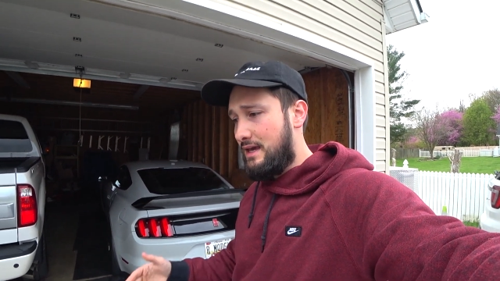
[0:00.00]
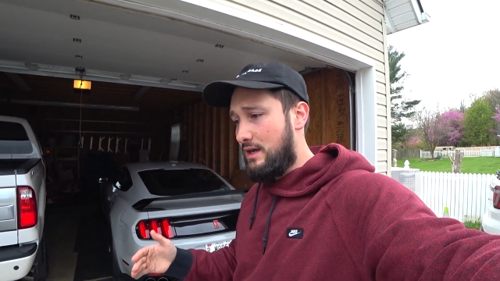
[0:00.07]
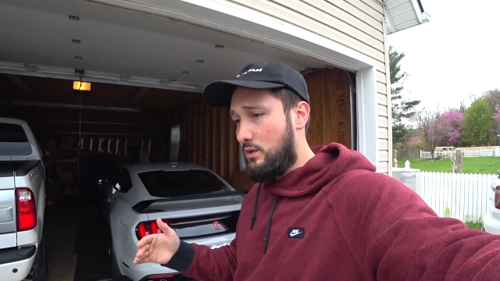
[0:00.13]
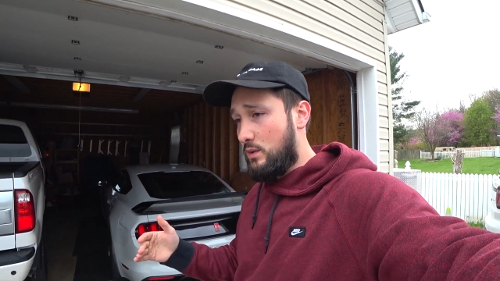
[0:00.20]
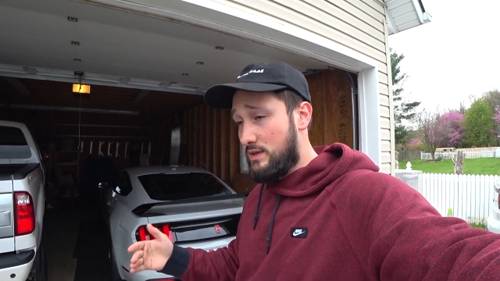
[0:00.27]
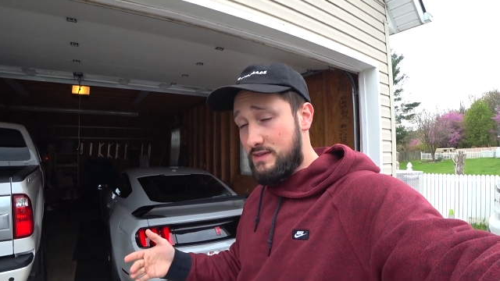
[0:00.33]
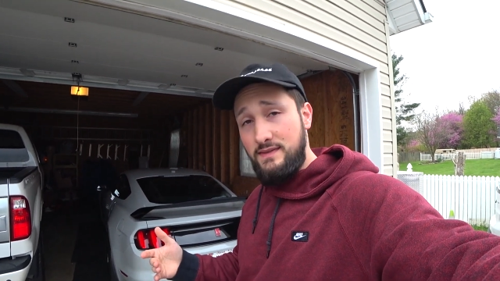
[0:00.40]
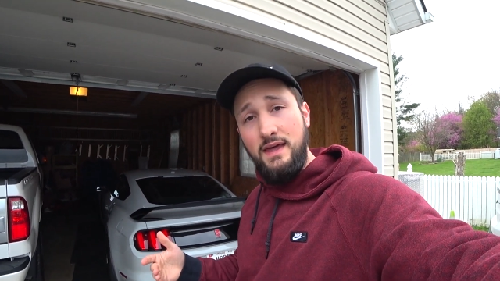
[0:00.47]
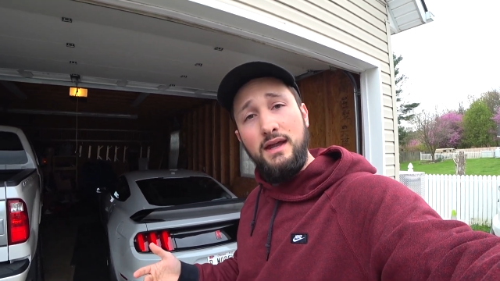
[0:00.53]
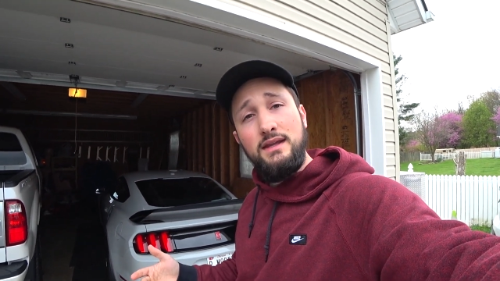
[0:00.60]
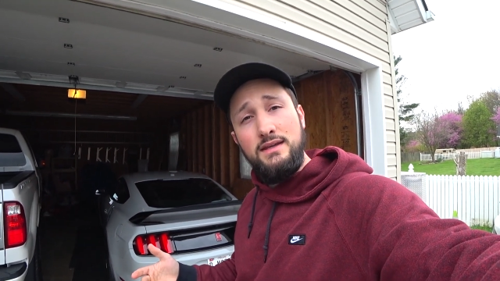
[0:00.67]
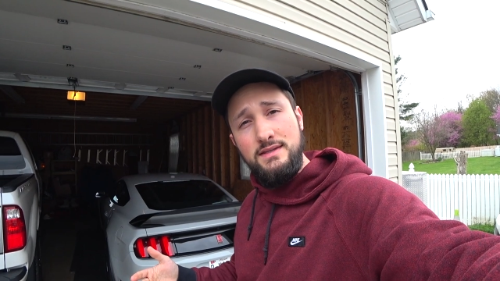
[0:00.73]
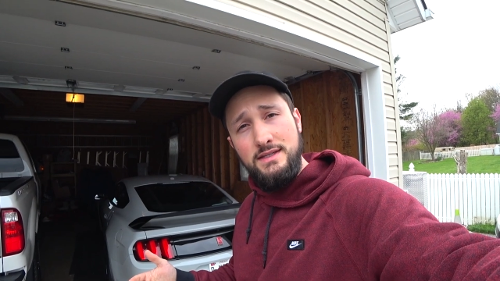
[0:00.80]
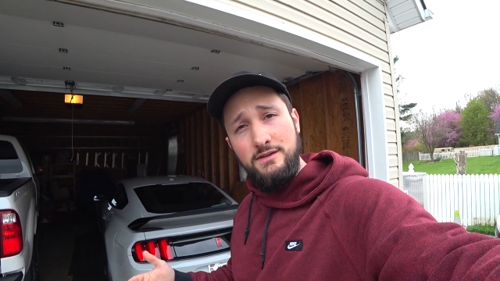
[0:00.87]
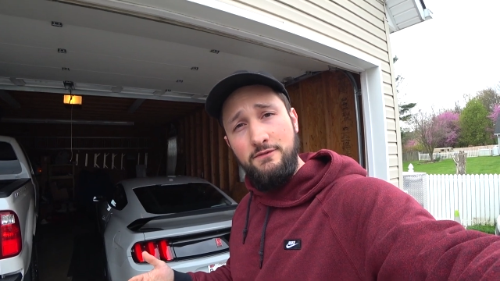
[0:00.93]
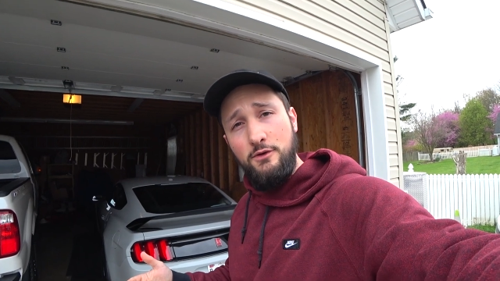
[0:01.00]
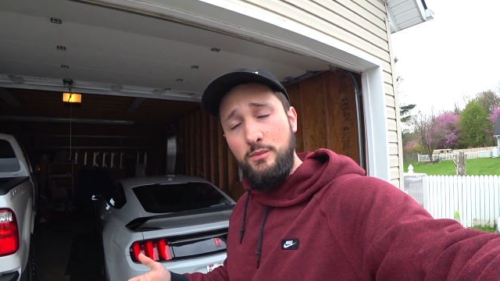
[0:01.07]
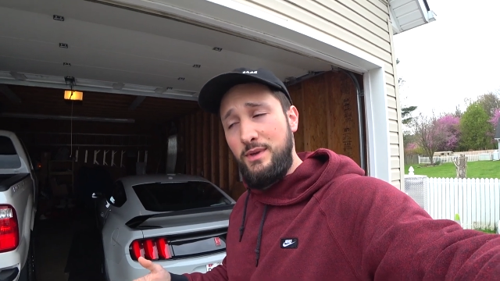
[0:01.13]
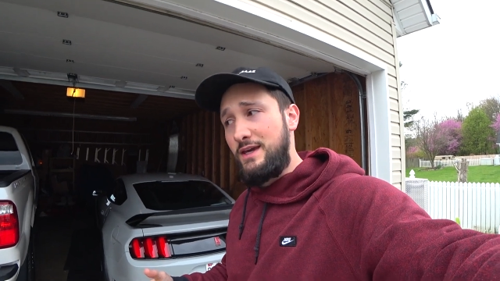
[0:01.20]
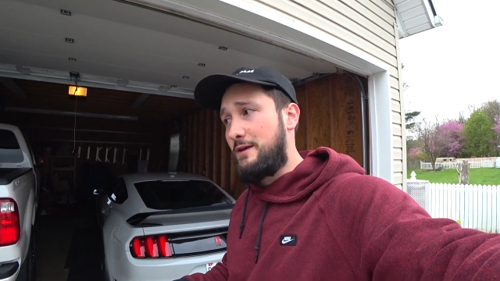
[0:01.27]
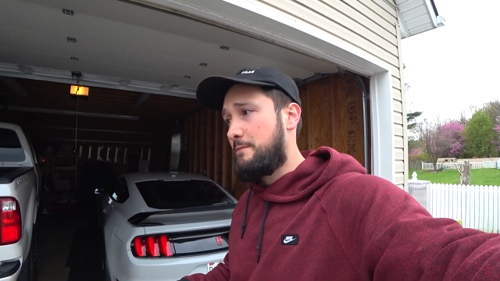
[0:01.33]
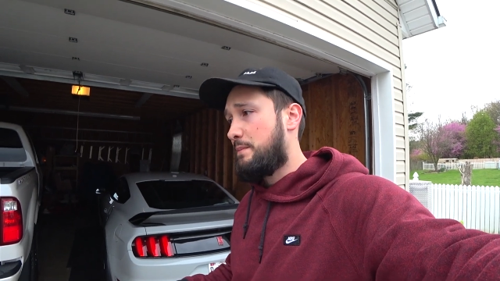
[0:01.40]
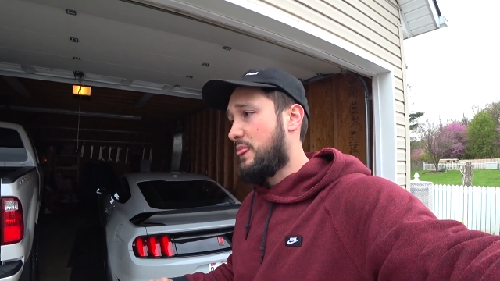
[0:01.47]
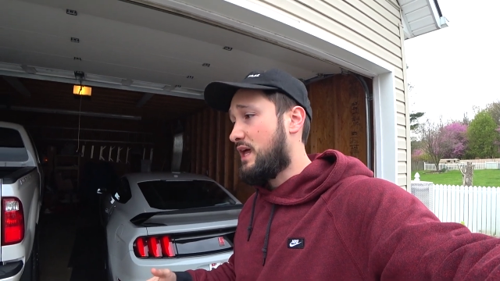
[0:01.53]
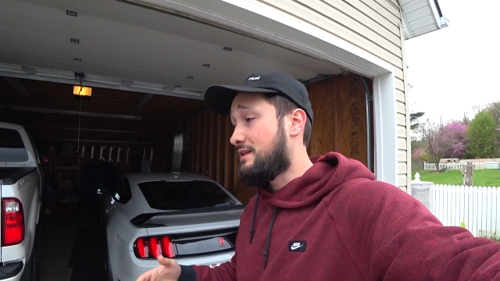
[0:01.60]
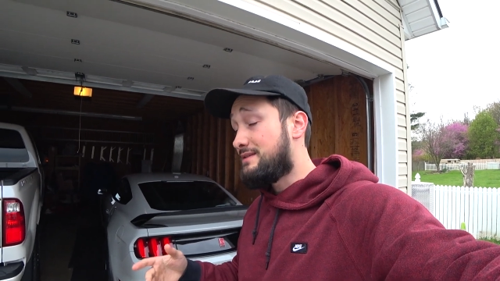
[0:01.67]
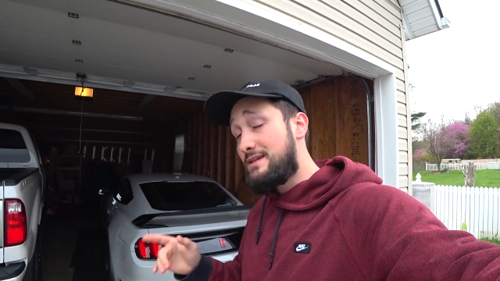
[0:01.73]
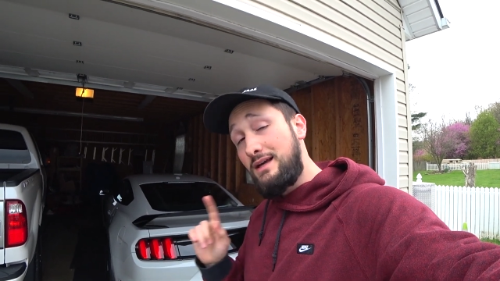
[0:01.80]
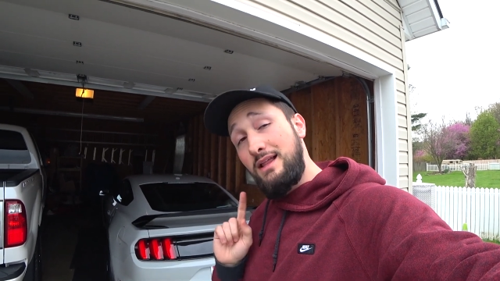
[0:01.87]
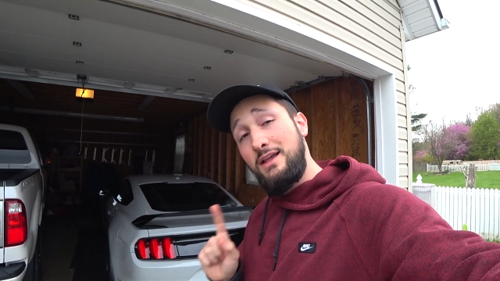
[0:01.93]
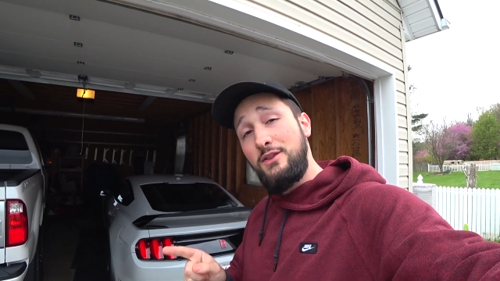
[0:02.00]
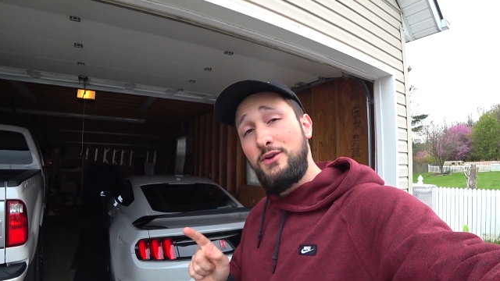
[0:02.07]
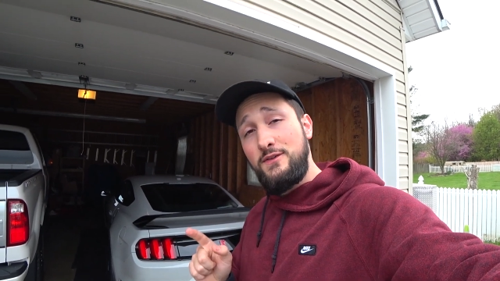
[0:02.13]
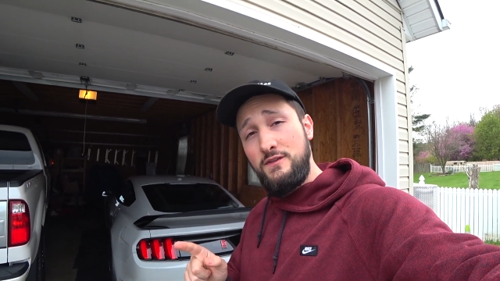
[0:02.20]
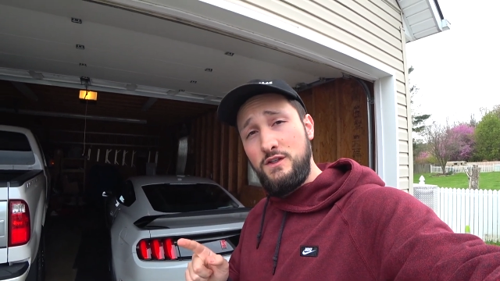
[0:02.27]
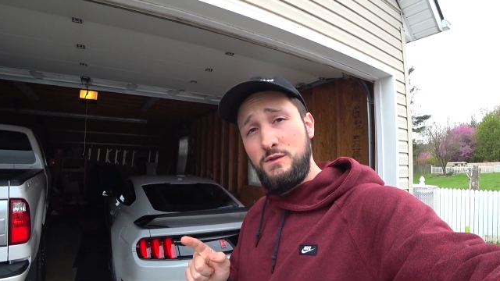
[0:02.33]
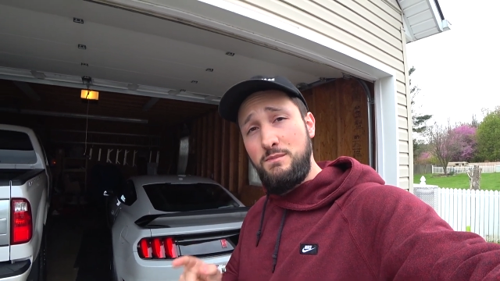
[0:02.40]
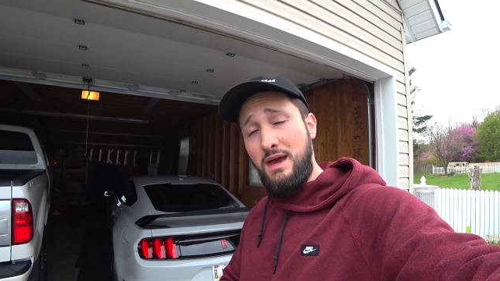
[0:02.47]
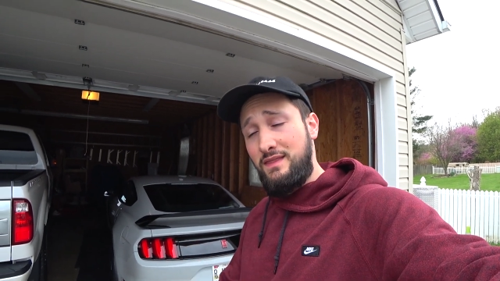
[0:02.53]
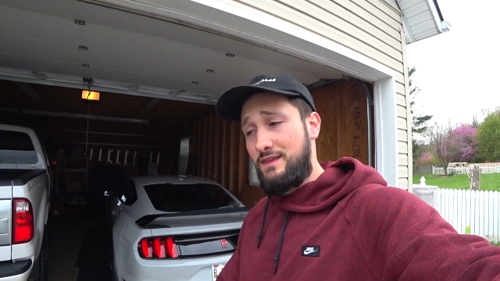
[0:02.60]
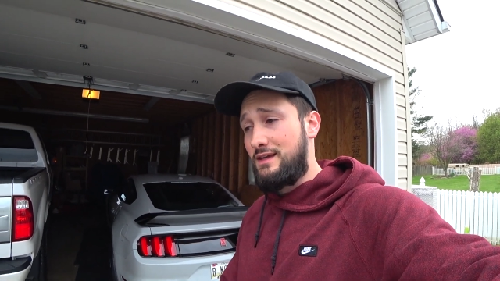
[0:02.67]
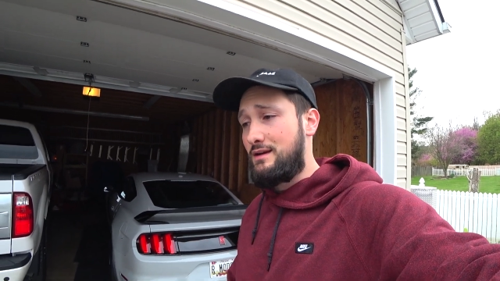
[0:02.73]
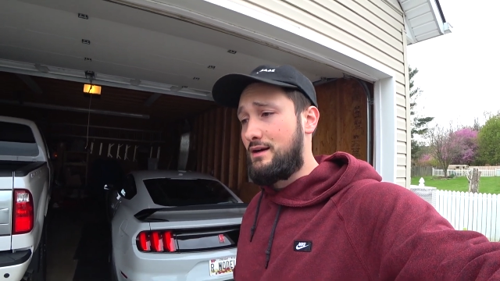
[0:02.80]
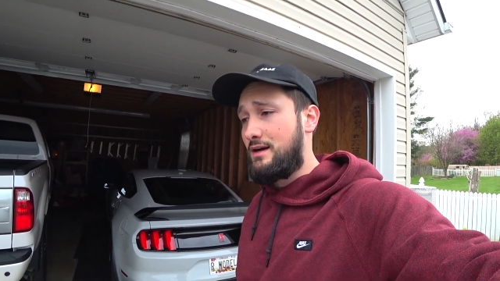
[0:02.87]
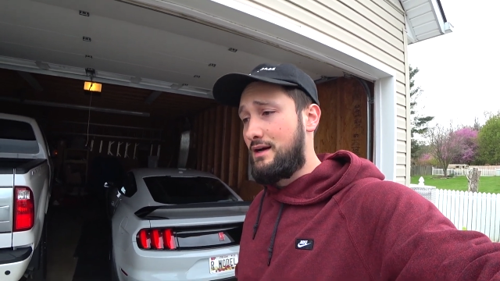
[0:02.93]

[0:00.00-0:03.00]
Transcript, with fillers: It wasn't that easy for me until I learned this method.